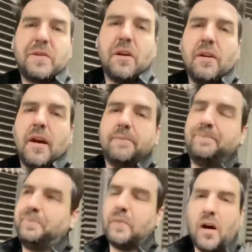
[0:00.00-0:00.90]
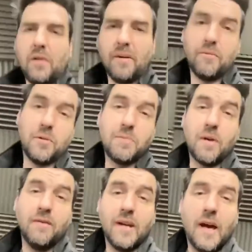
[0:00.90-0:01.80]
So yeah, hope everybody's
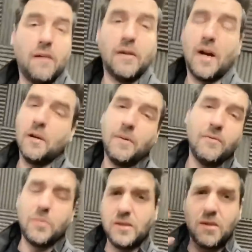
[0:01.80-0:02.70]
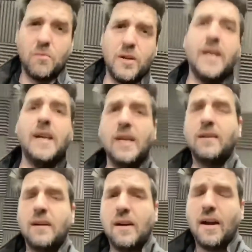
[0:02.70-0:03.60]
braving it out. I hope everybody's got what they
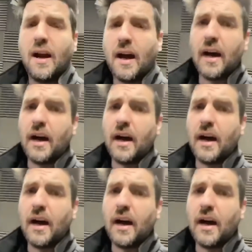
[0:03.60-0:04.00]
need.